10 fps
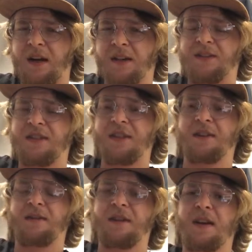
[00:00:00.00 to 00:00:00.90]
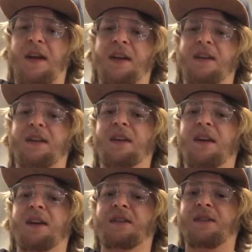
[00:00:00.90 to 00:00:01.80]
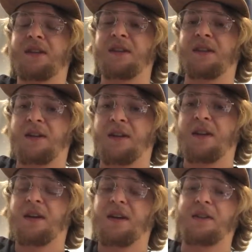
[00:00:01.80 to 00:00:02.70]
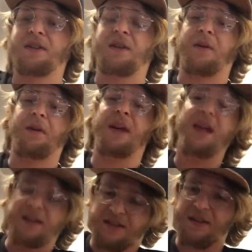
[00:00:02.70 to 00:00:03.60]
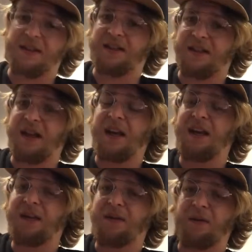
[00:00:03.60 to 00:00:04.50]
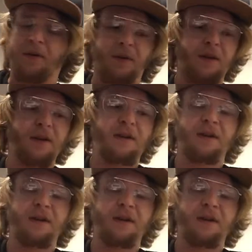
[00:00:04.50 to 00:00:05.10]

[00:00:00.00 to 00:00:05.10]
C, A, E, A, C. So since it's an A chord,